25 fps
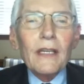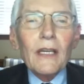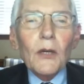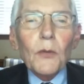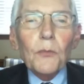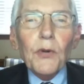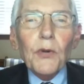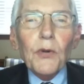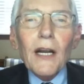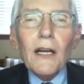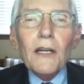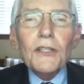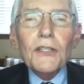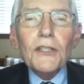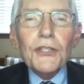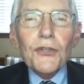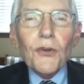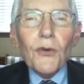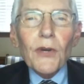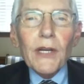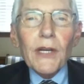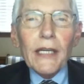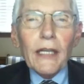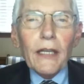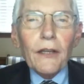Prior to
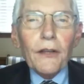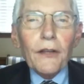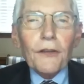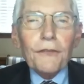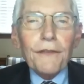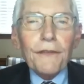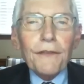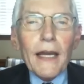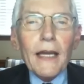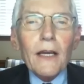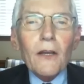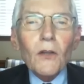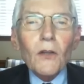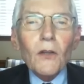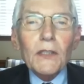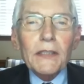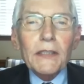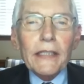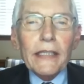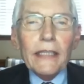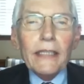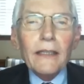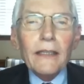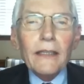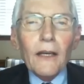joining the
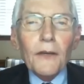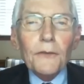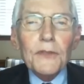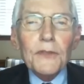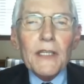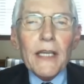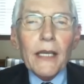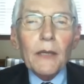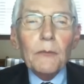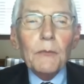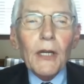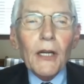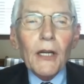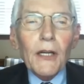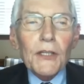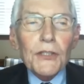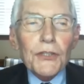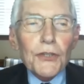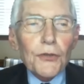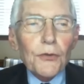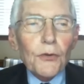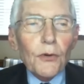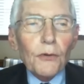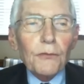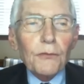faculty of St. Mary's
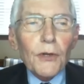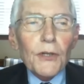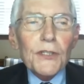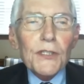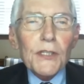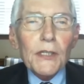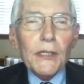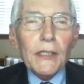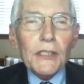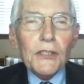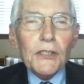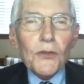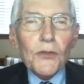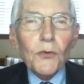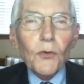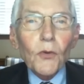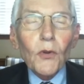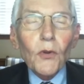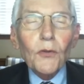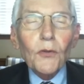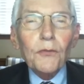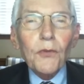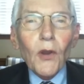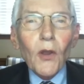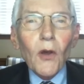University
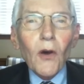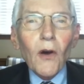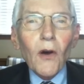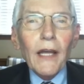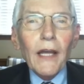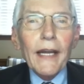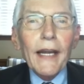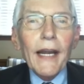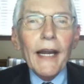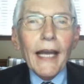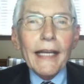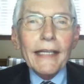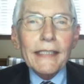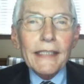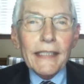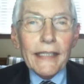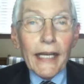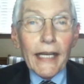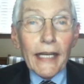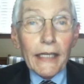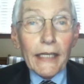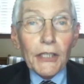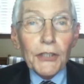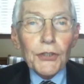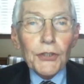School of Law in
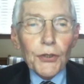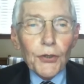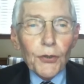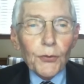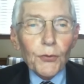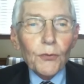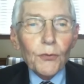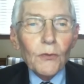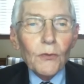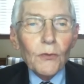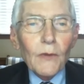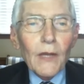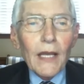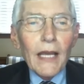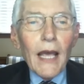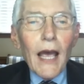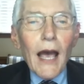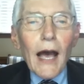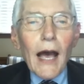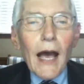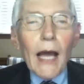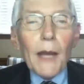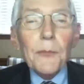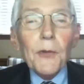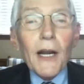1982,
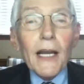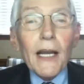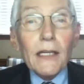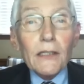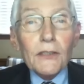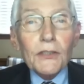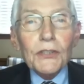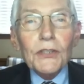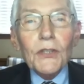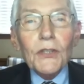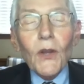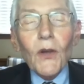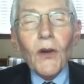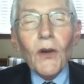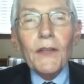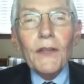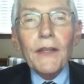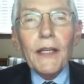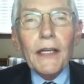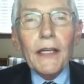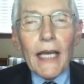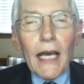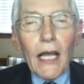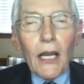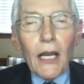I practiced law in
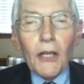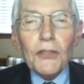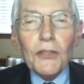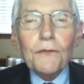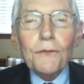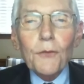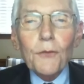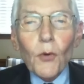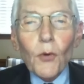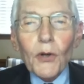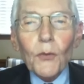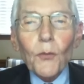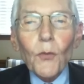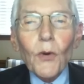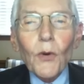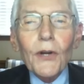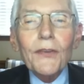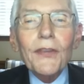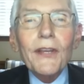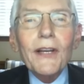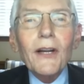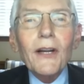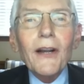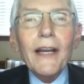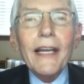the Dallas Fort
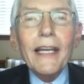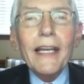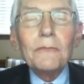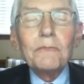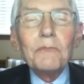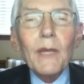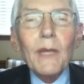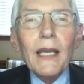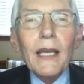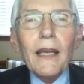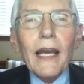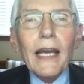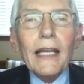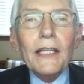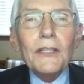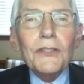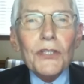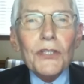Worth area and